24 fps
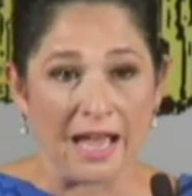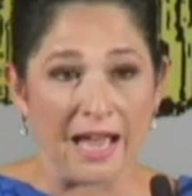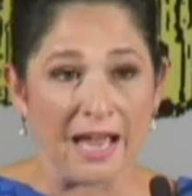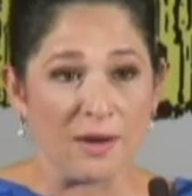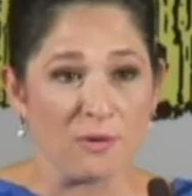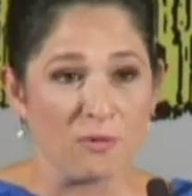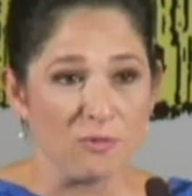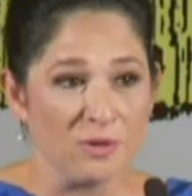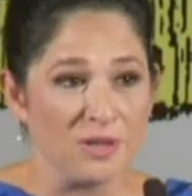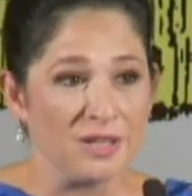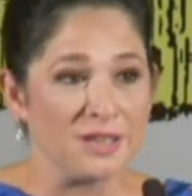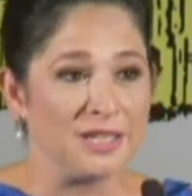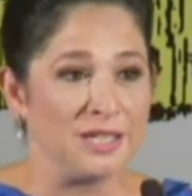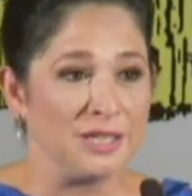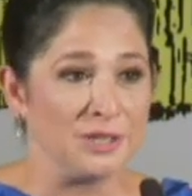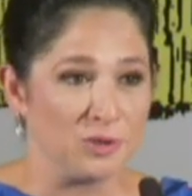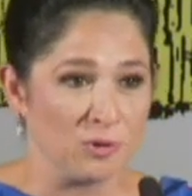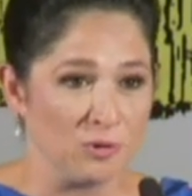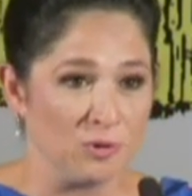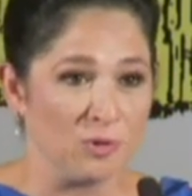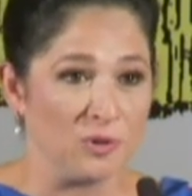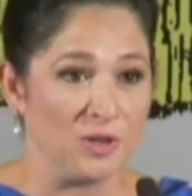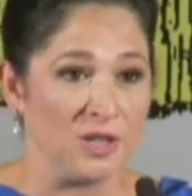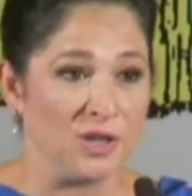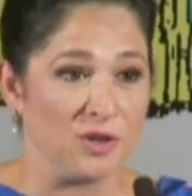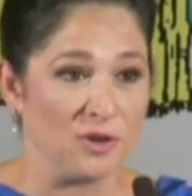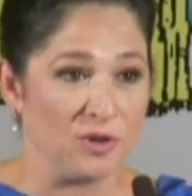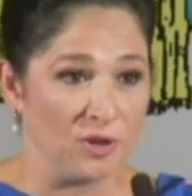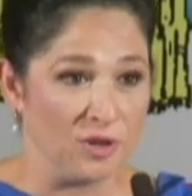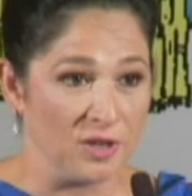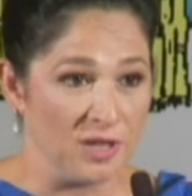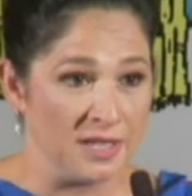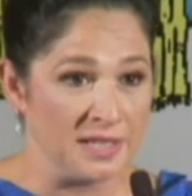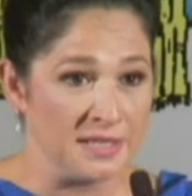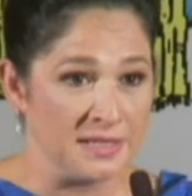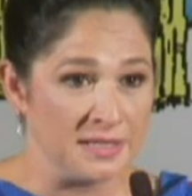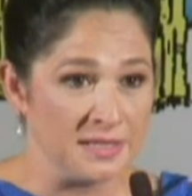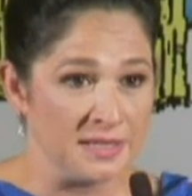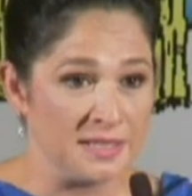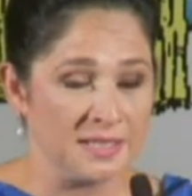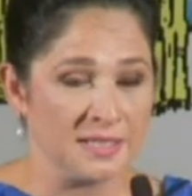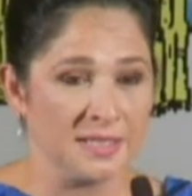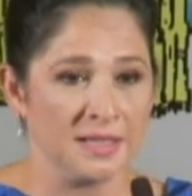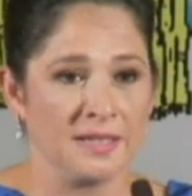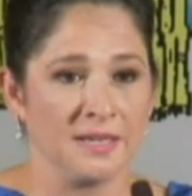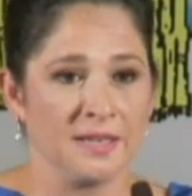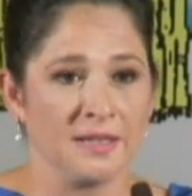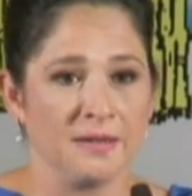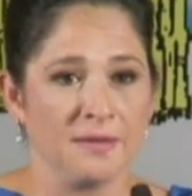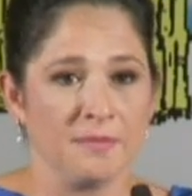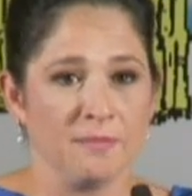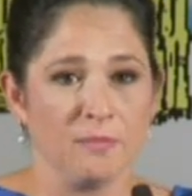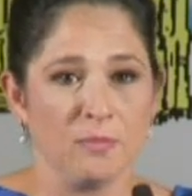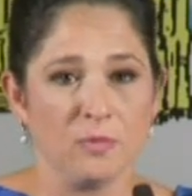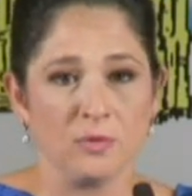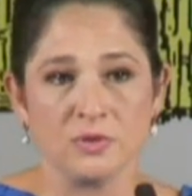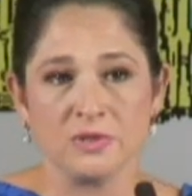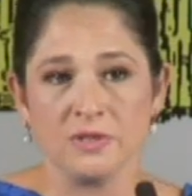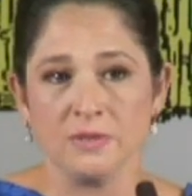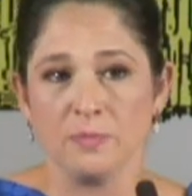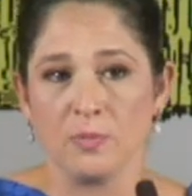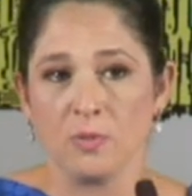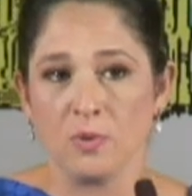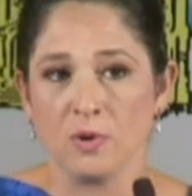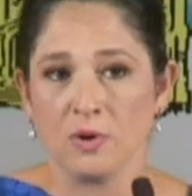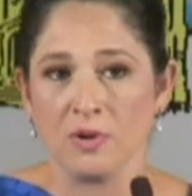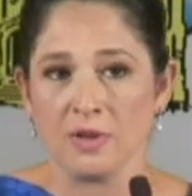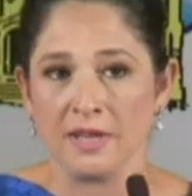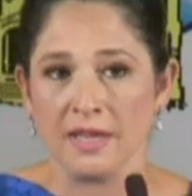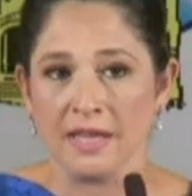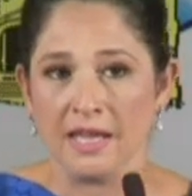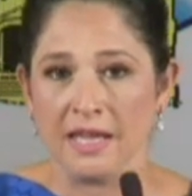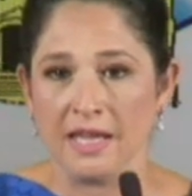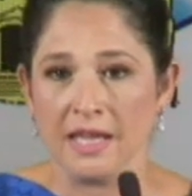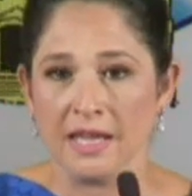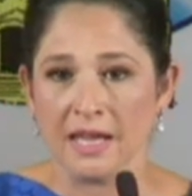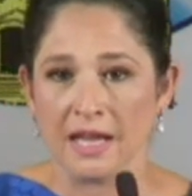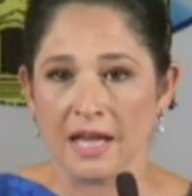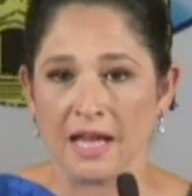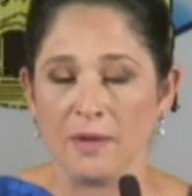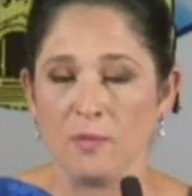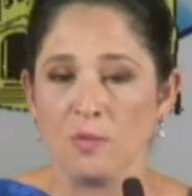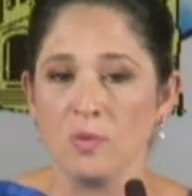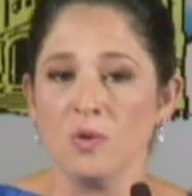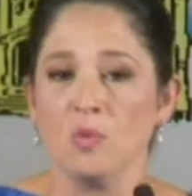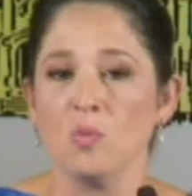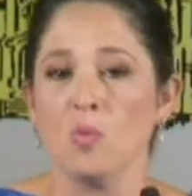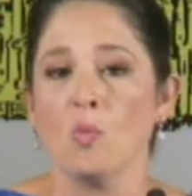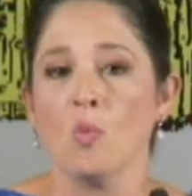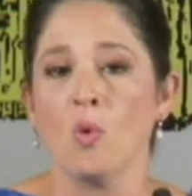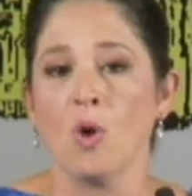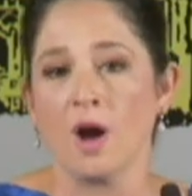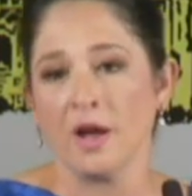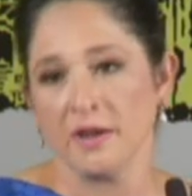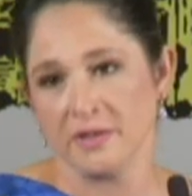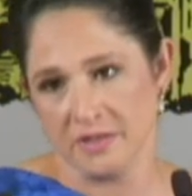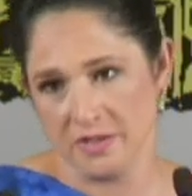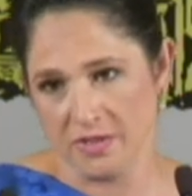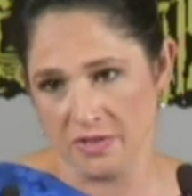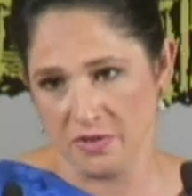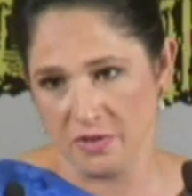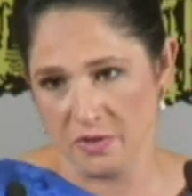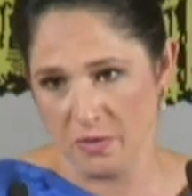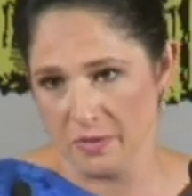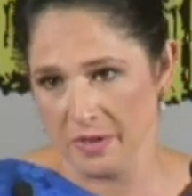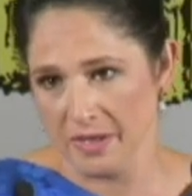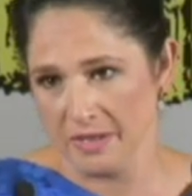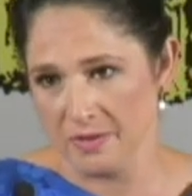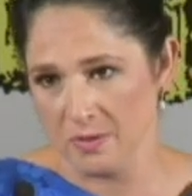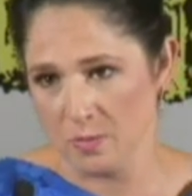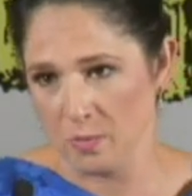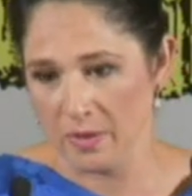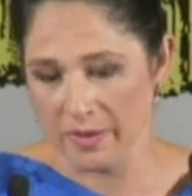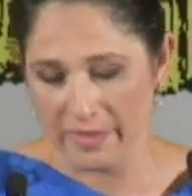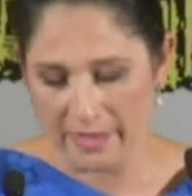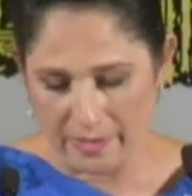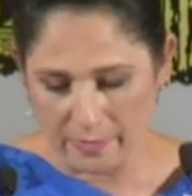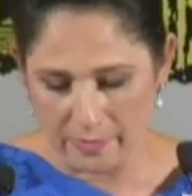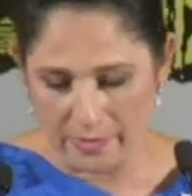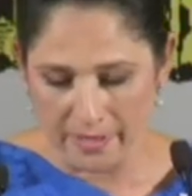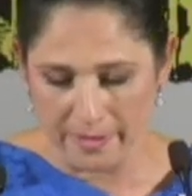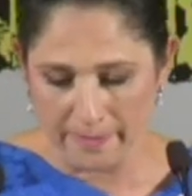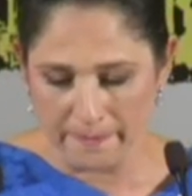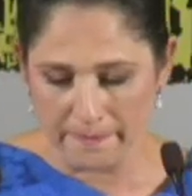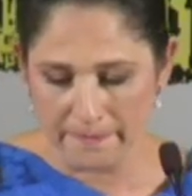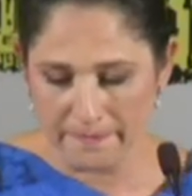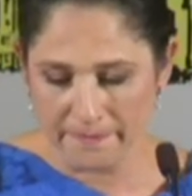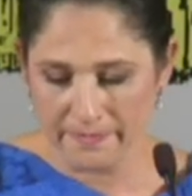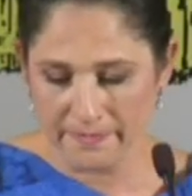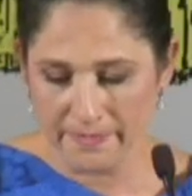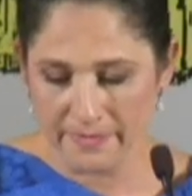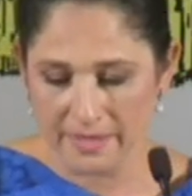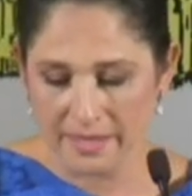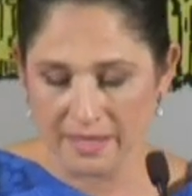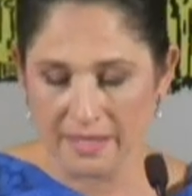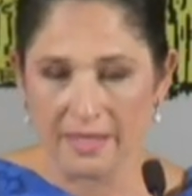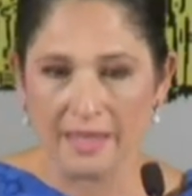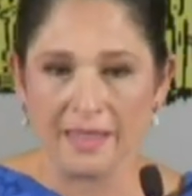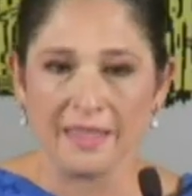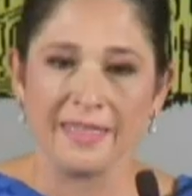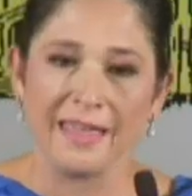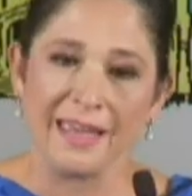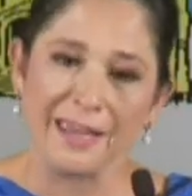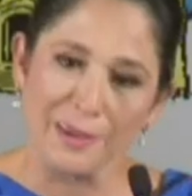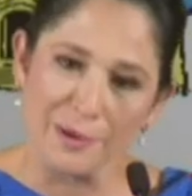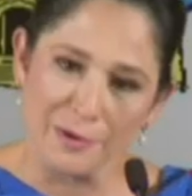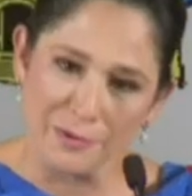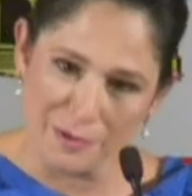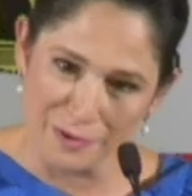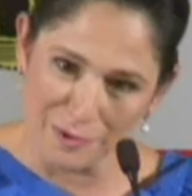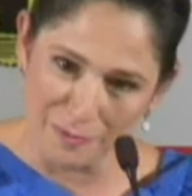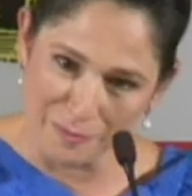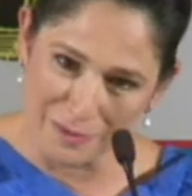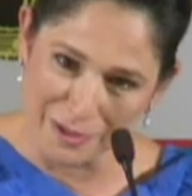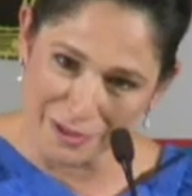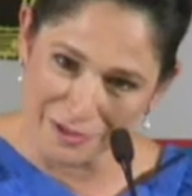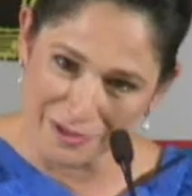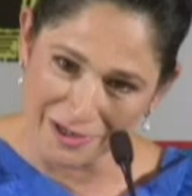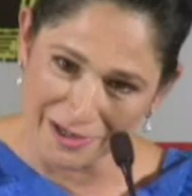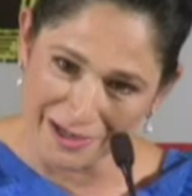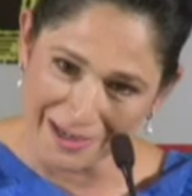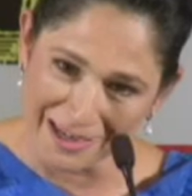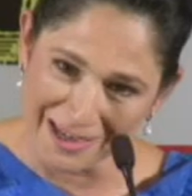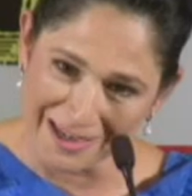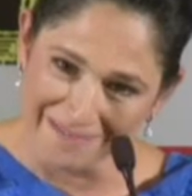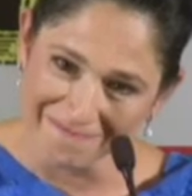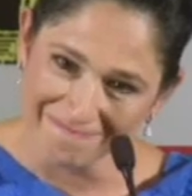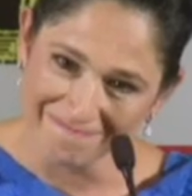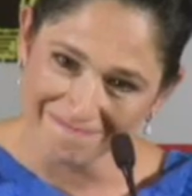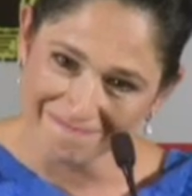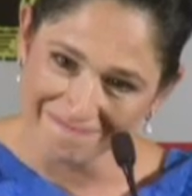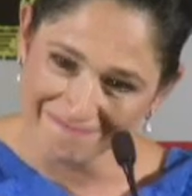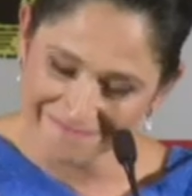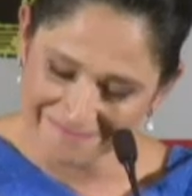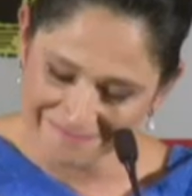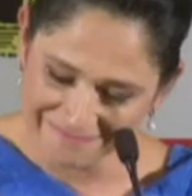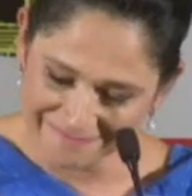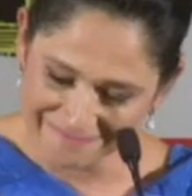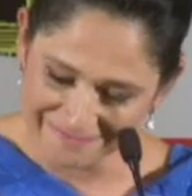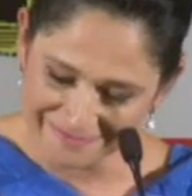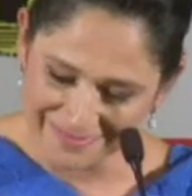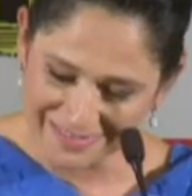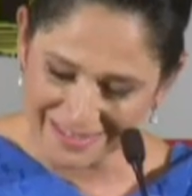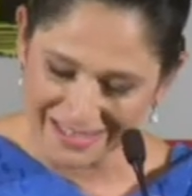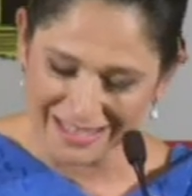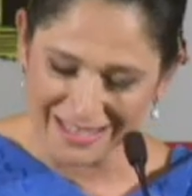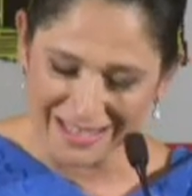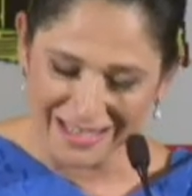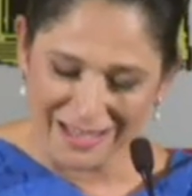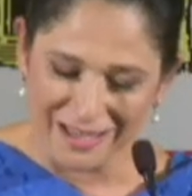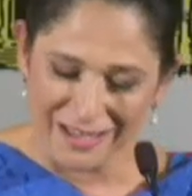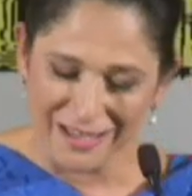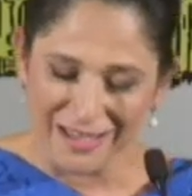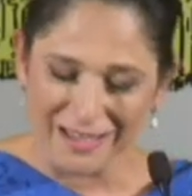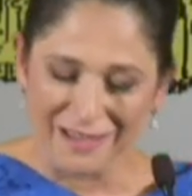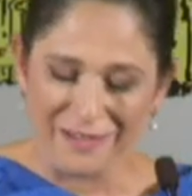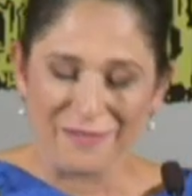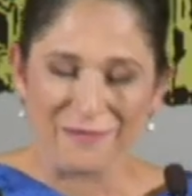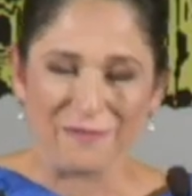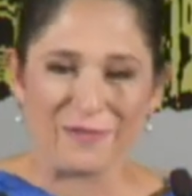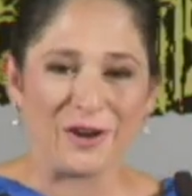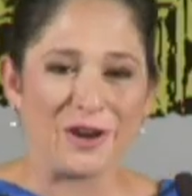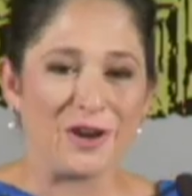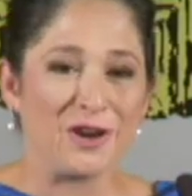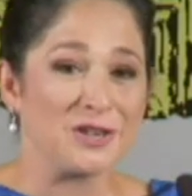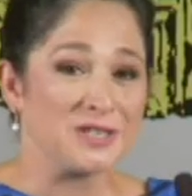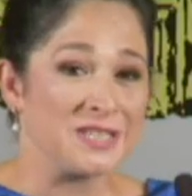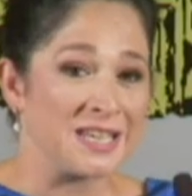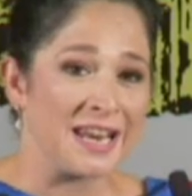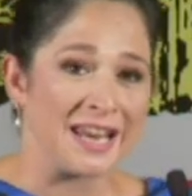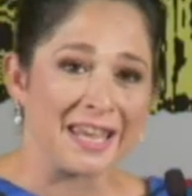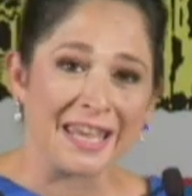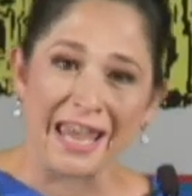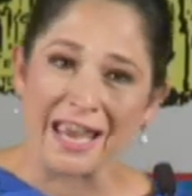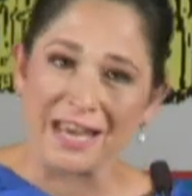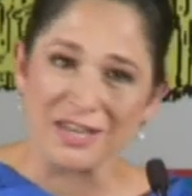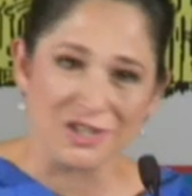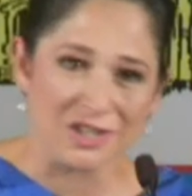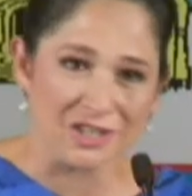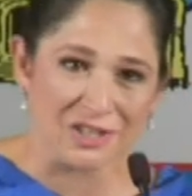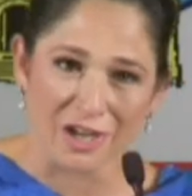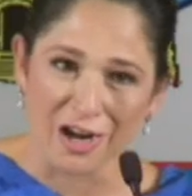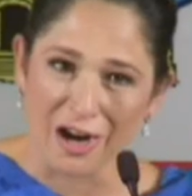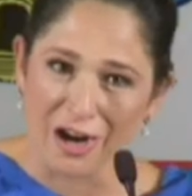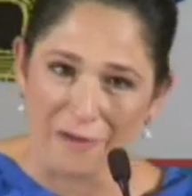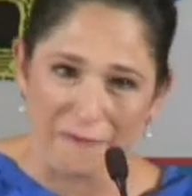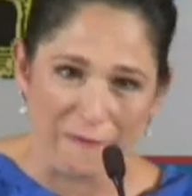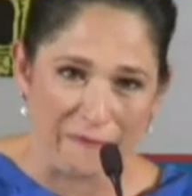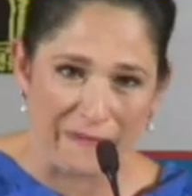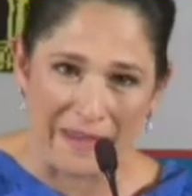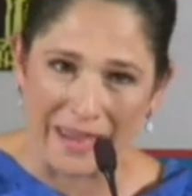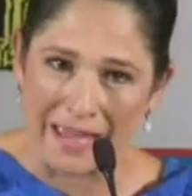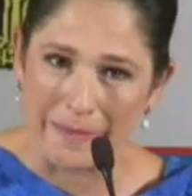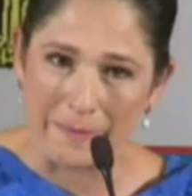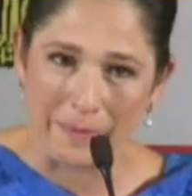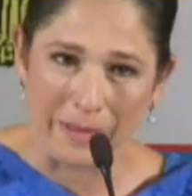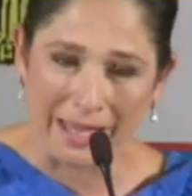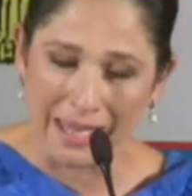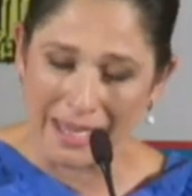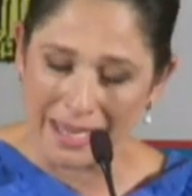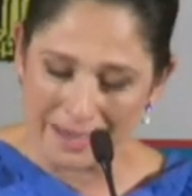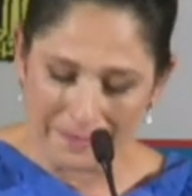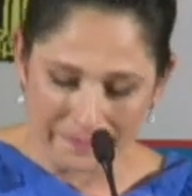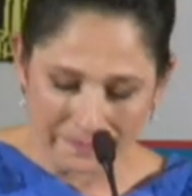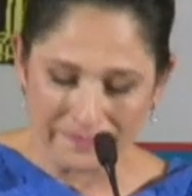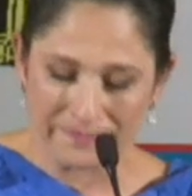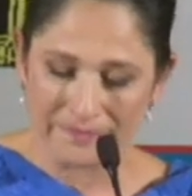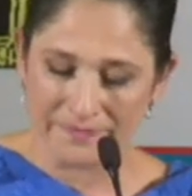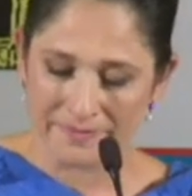I really, truly couldn't most importantly, I wouldn't want to do this without him. Thank you so much, honey, for your dedication to our family